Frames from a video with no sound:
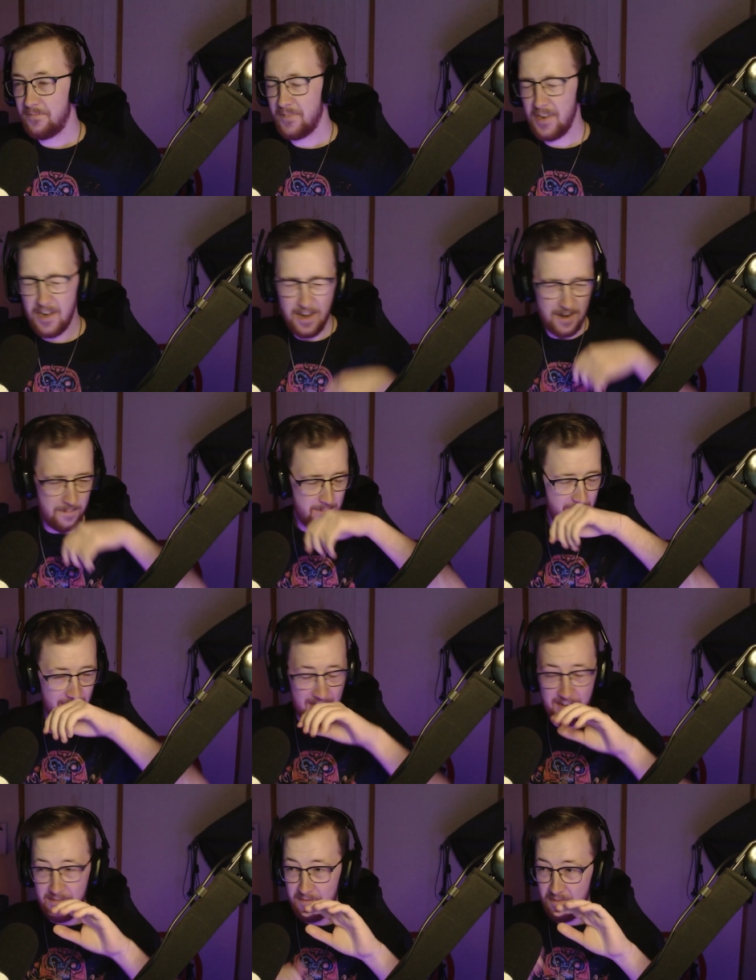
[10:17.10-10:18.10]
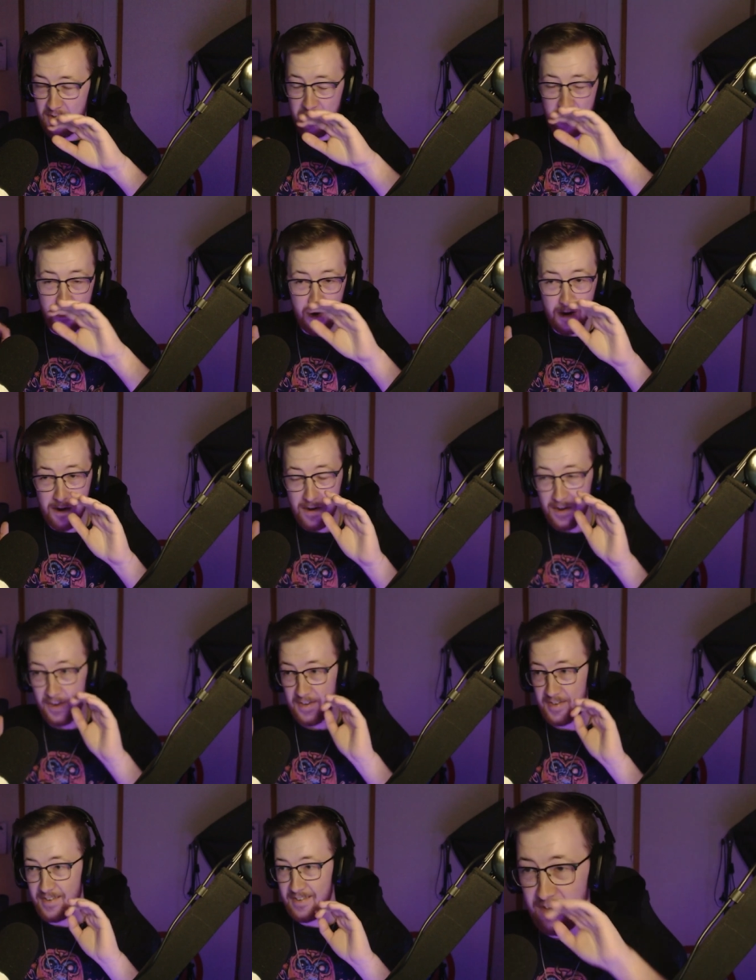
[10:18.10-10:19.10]
Oh my
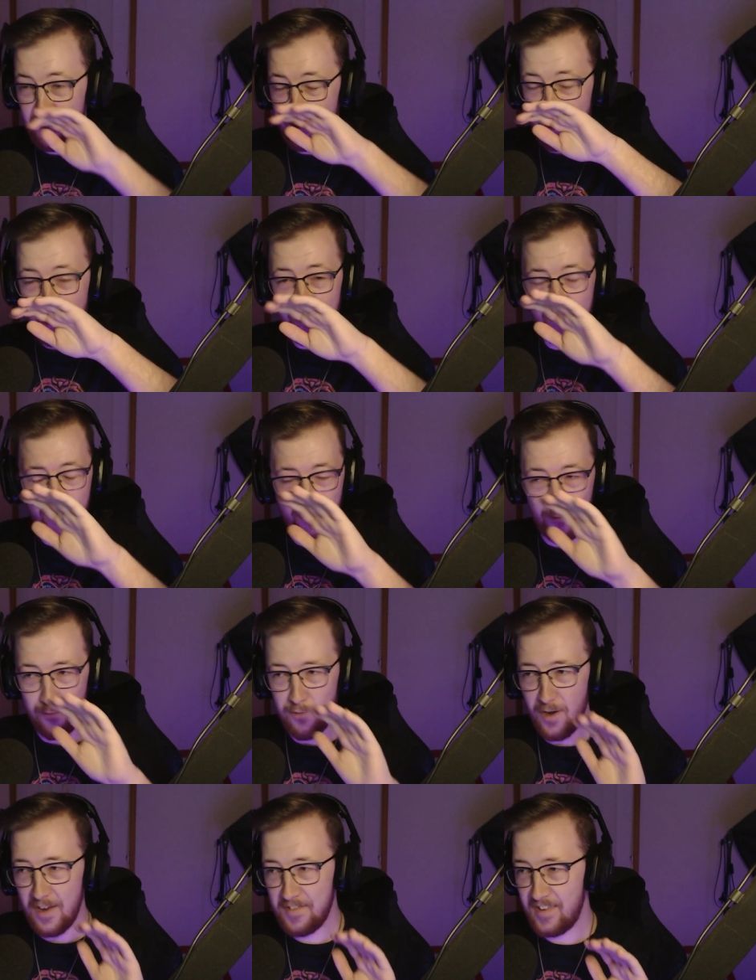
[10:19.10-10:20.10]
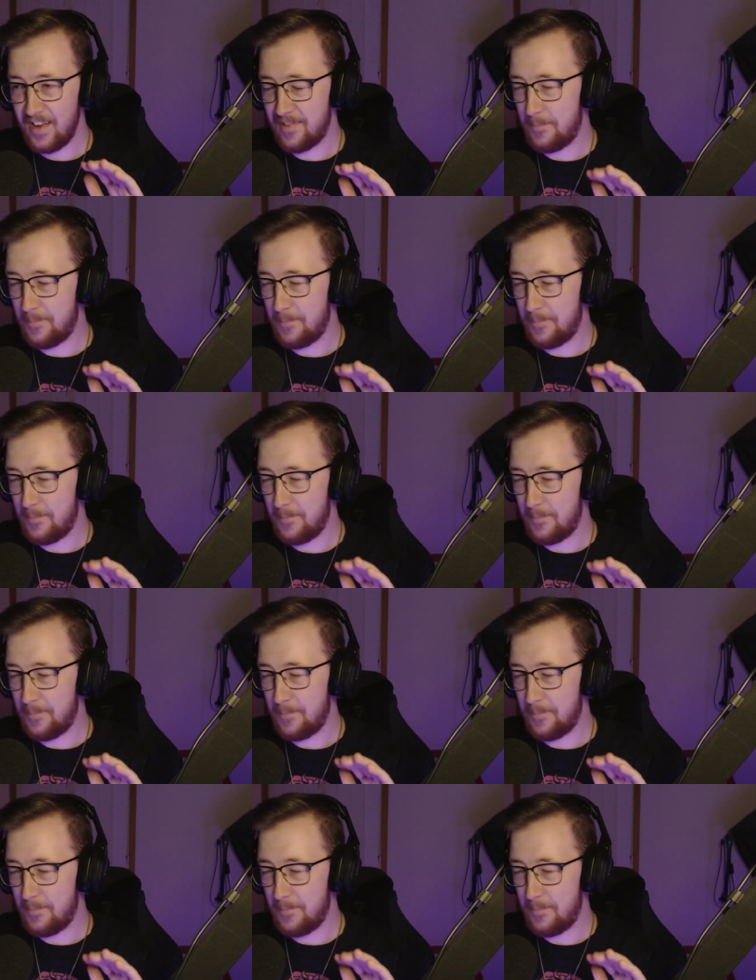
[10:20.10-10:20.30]
god! Jesus Christ, that's